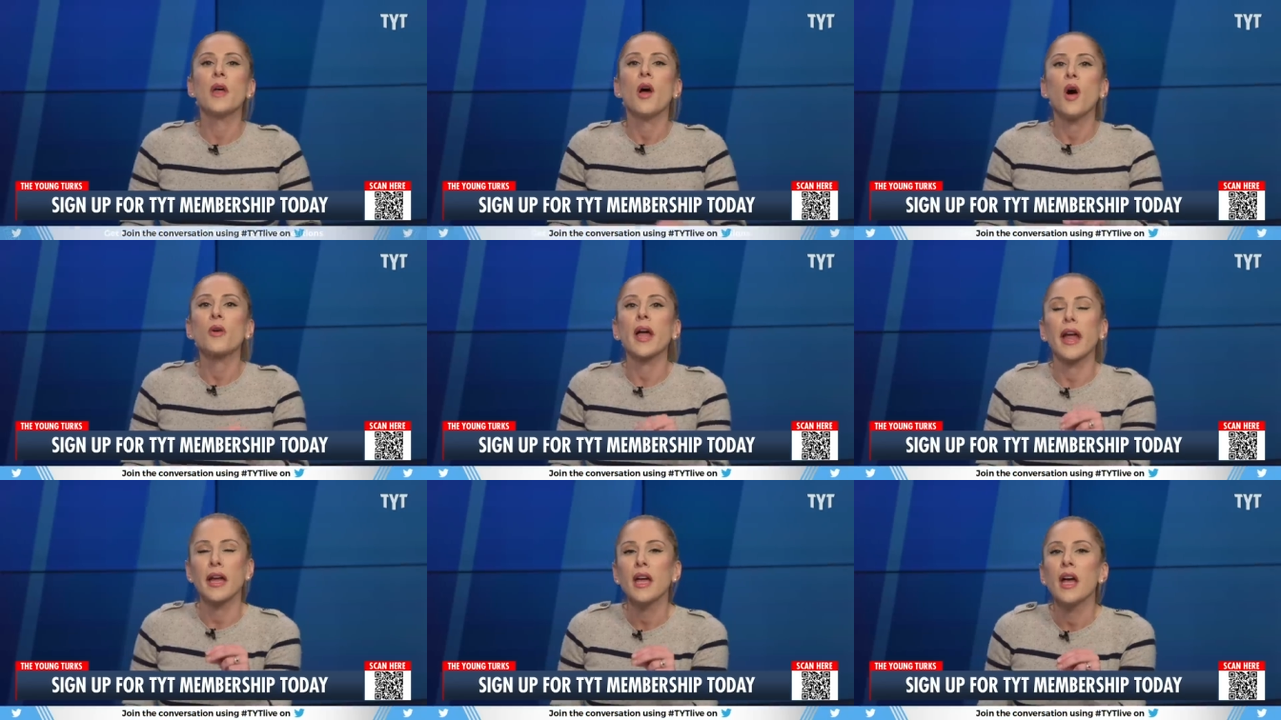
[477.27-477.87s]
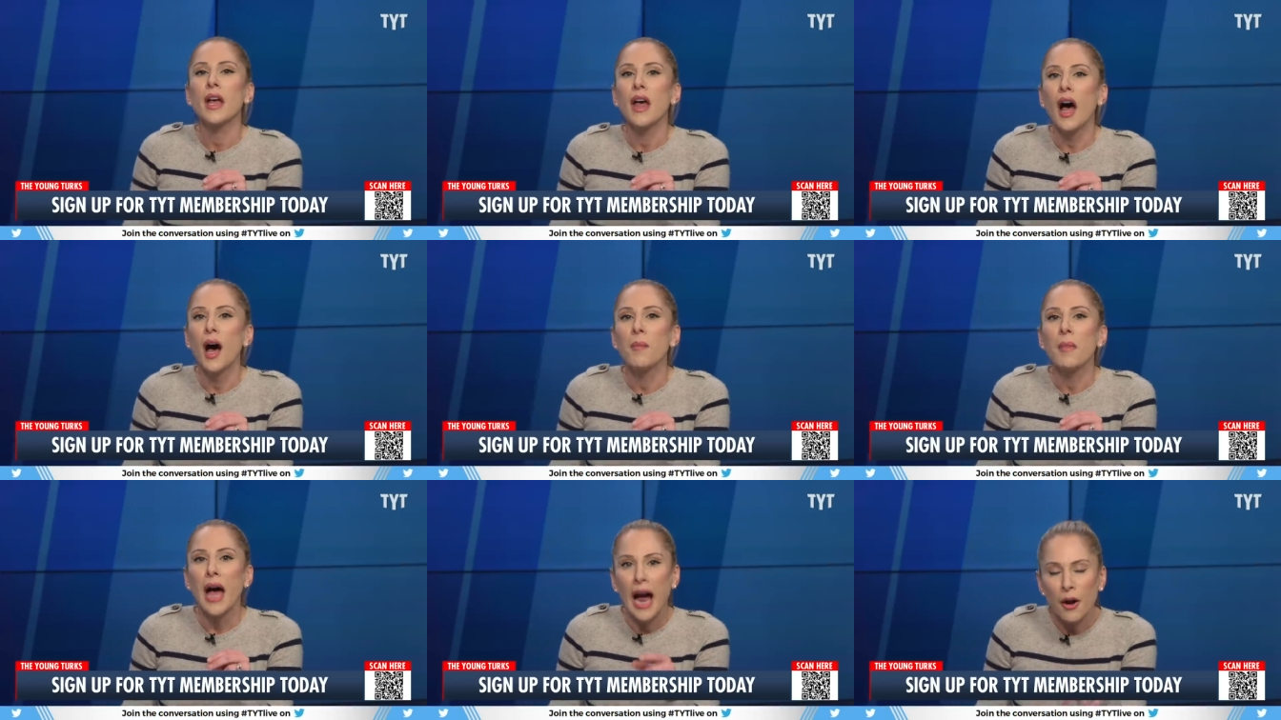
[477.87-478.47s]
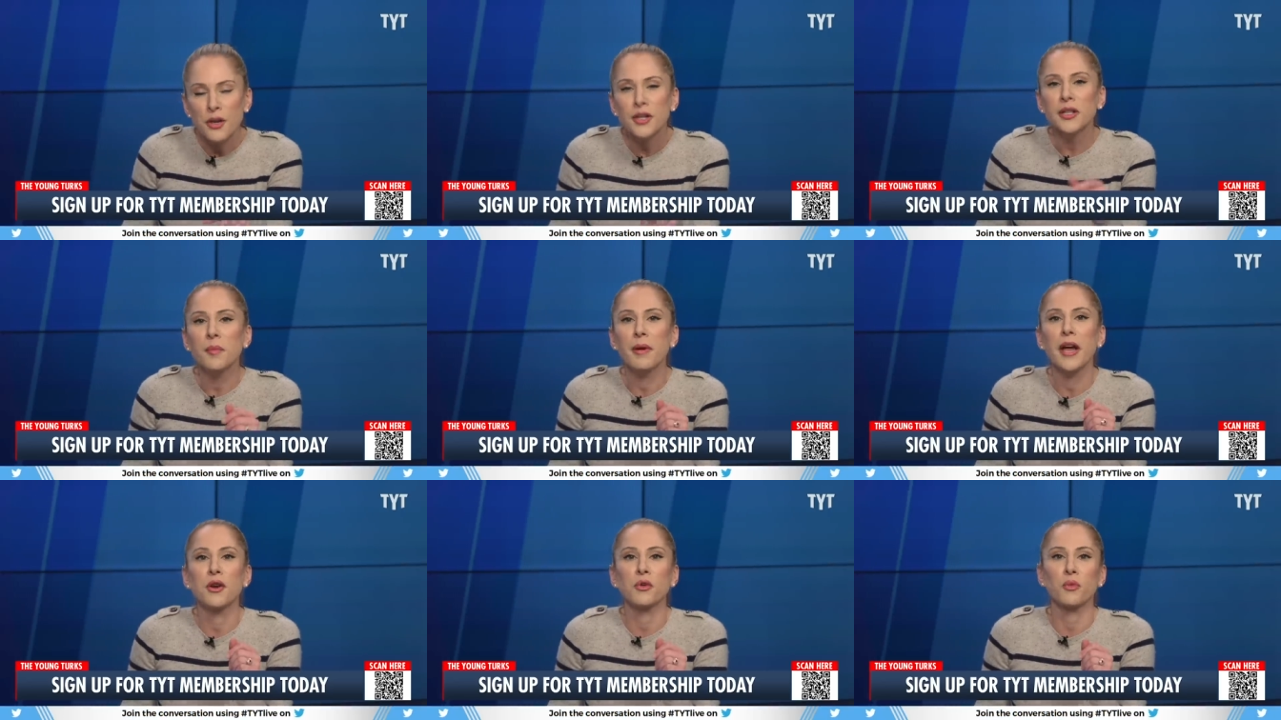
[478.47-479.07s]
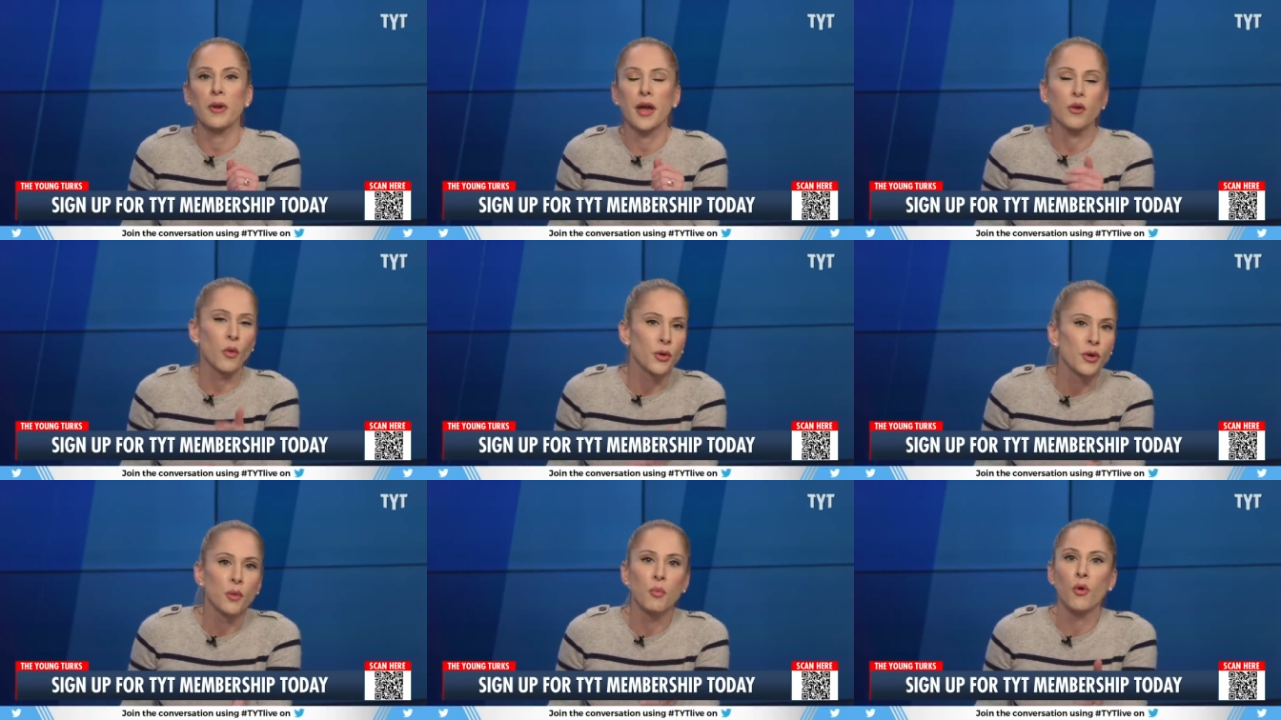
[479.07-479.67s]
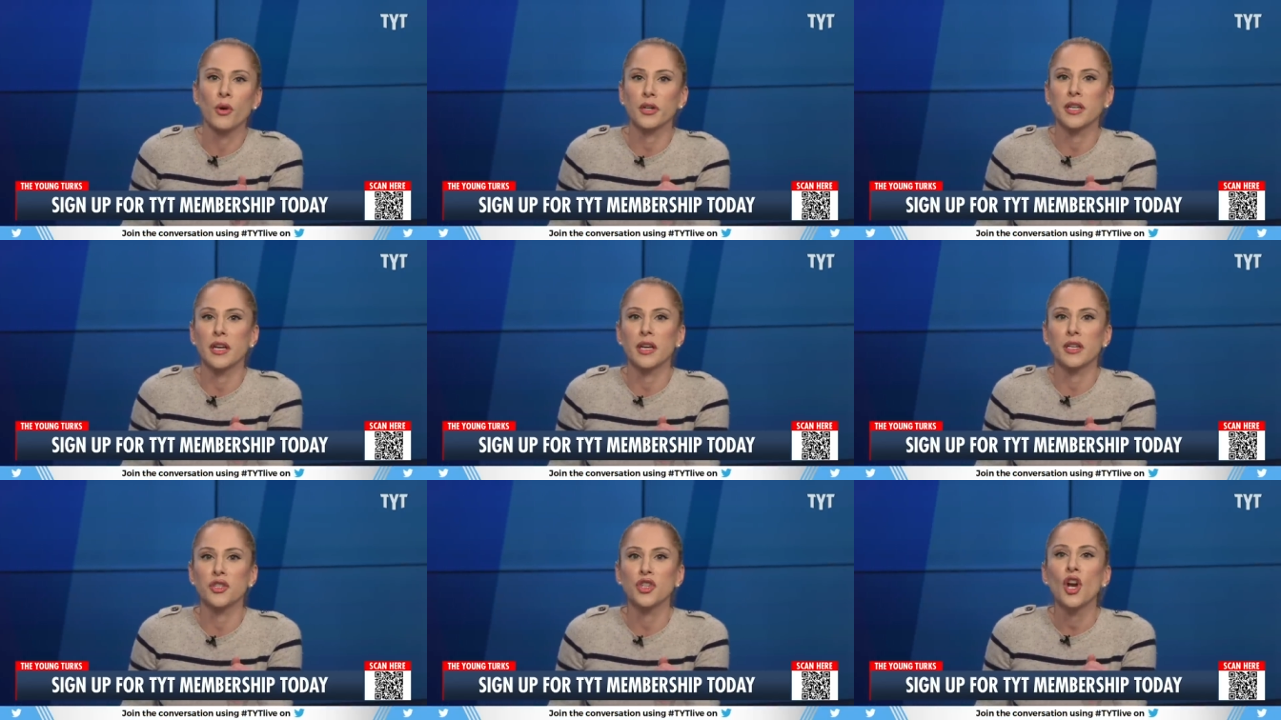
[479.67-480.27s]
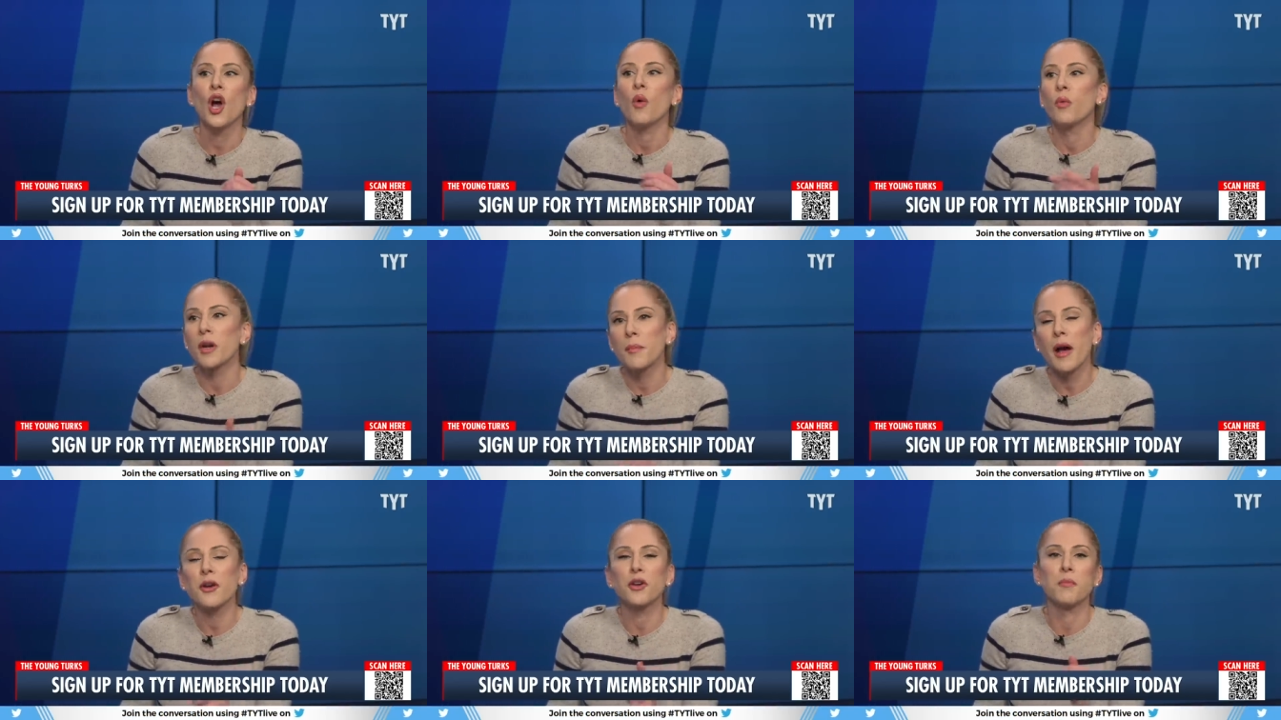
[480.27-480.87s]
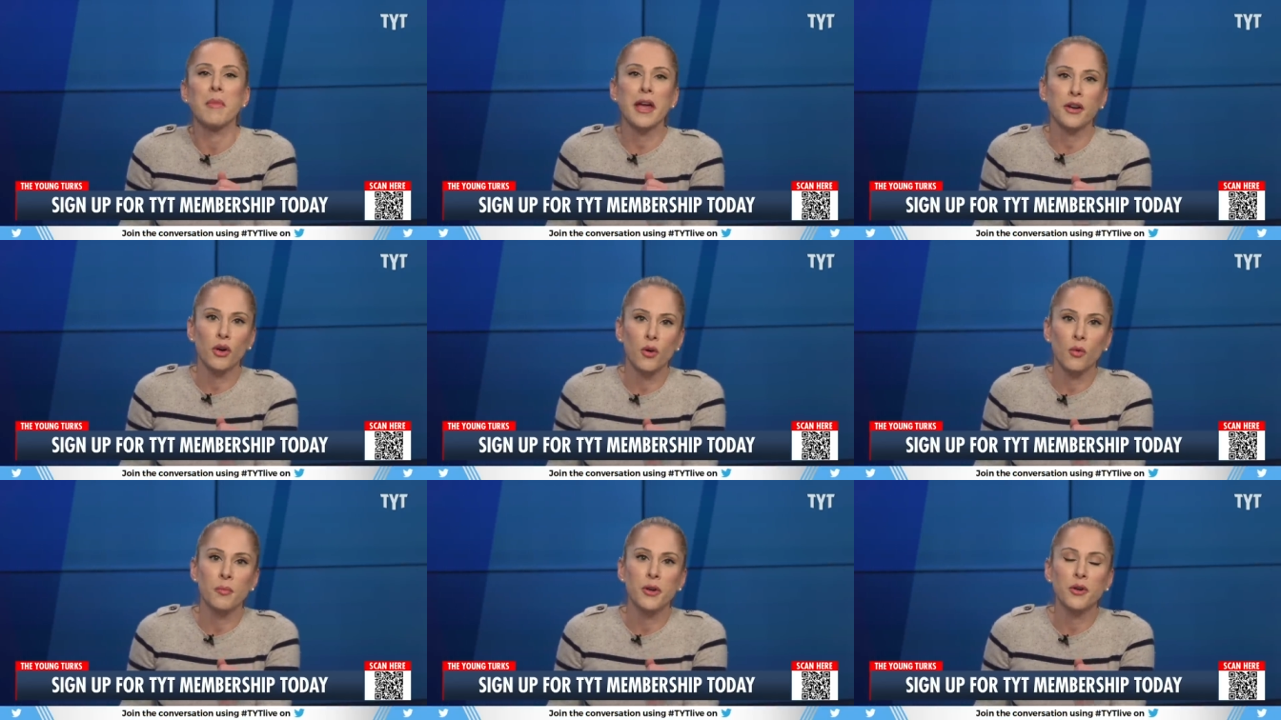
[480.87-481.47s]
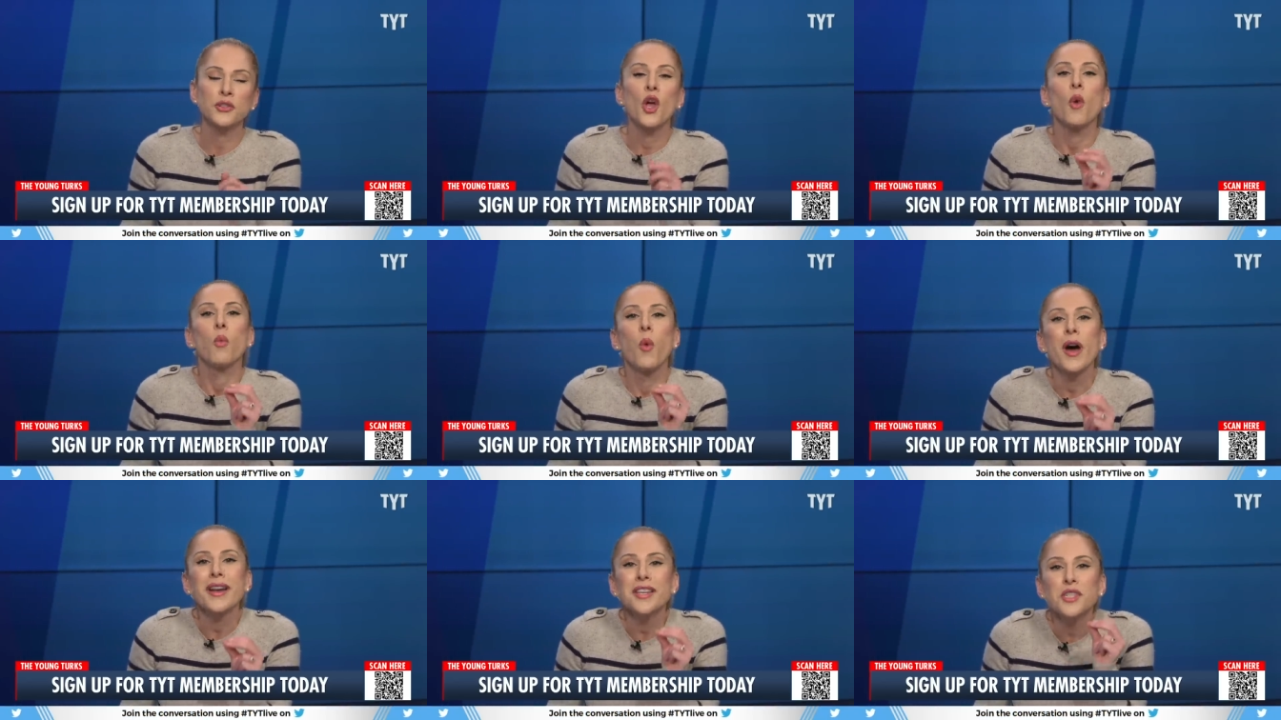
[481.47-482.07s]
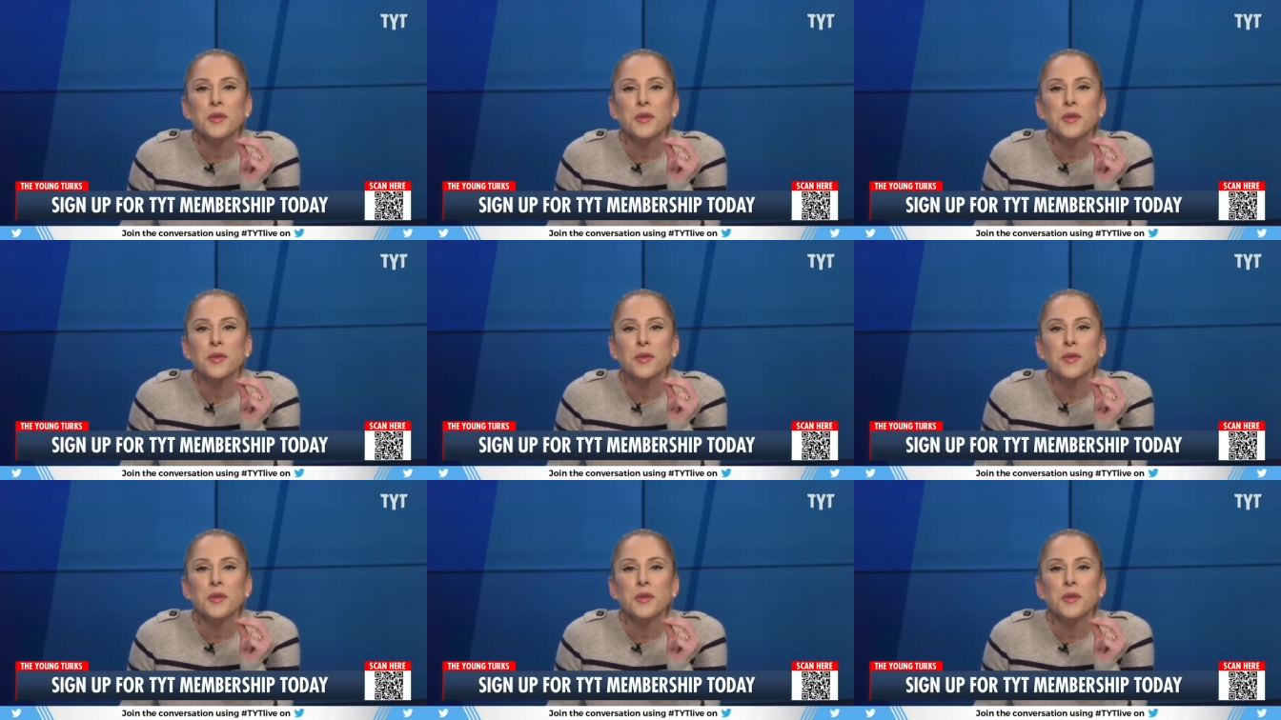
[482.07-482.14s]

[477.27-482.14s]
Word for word: Okay, um, how are you gonna pay your rent or your mortgage? What about your medical bills? What is